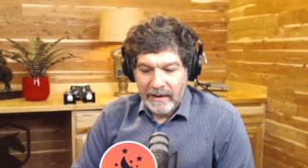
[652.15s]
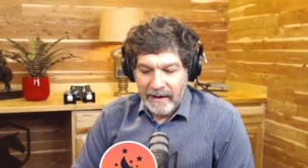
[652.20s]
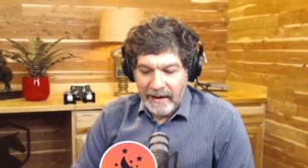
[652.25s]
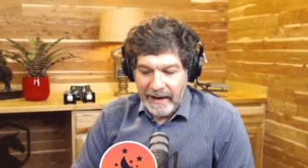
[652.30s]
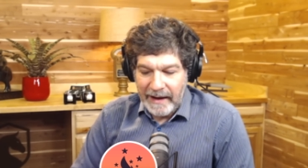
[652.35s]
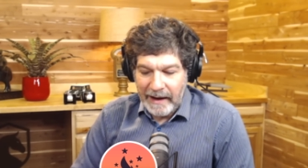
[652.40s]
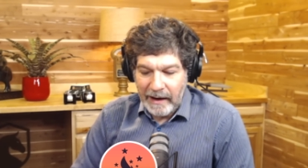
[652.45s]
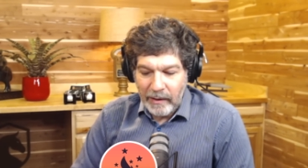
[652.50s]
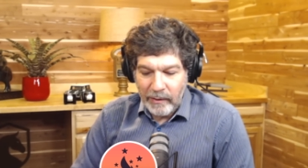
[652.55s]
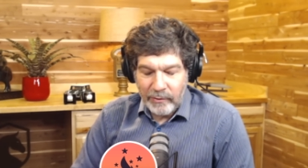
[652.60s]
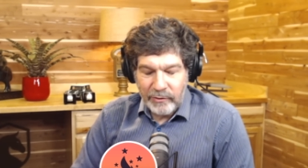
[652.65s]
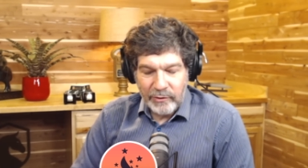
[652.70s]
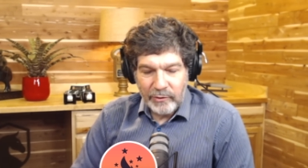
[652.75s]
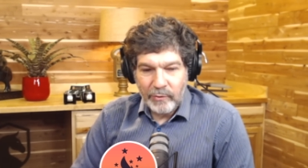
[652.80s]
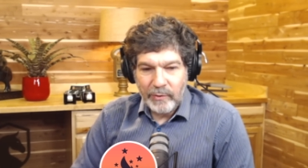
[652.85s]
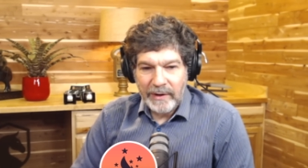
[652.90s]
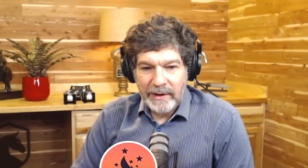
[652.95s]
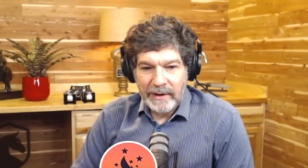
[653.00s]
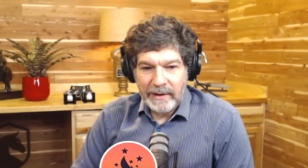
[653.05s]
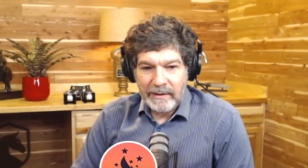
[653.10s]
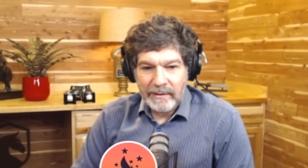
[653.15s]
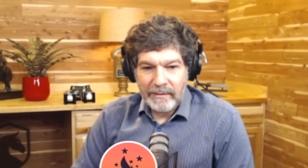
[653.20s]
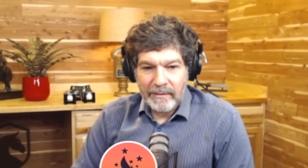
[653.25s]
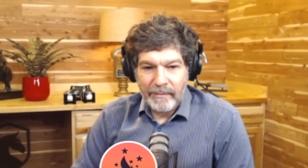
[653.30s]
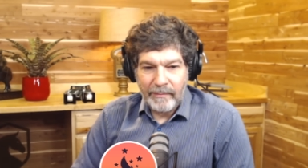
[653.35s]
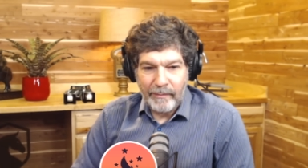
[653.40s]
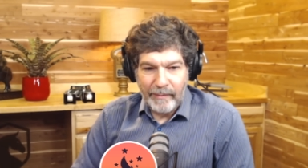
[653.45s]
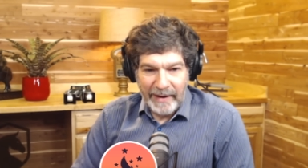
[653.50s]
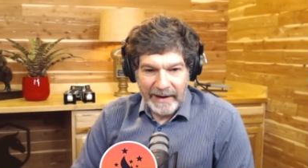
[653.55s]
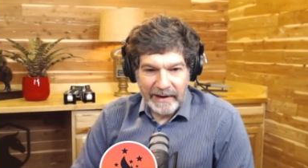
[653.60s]
How do we
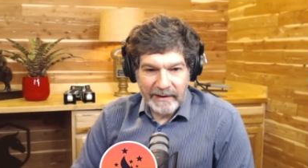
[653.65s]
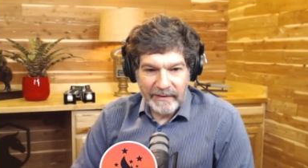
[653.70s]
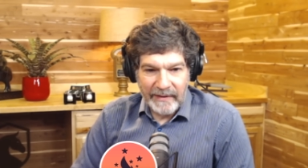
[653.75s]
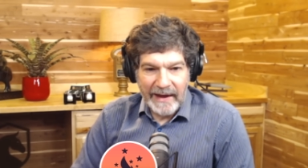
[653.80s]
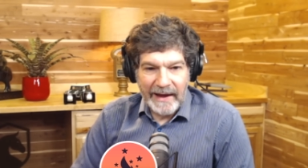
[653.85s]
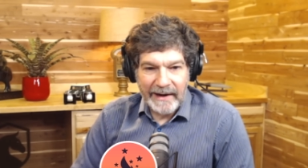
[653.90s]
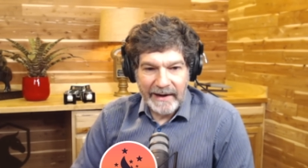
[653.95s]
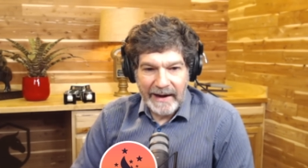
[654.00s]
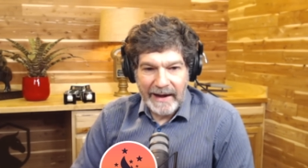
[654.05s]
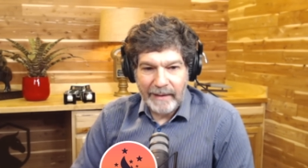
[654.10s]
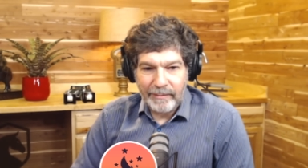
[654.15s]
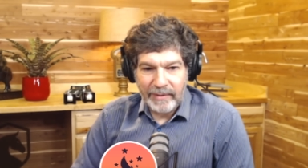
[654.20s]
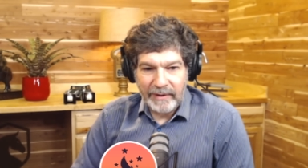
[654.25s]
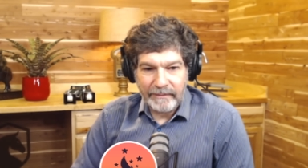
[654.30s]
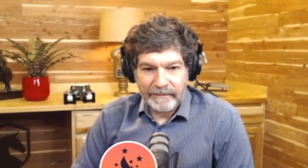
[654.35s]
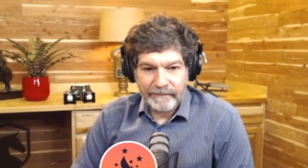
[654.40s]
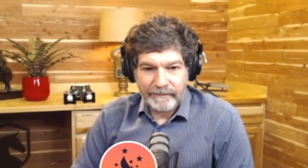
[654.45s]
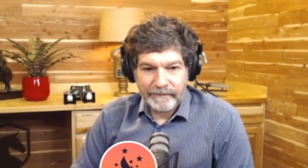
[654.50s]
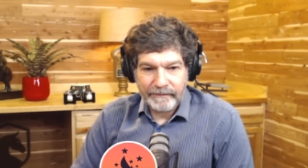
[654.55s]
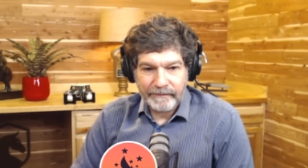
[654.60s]
make that happen?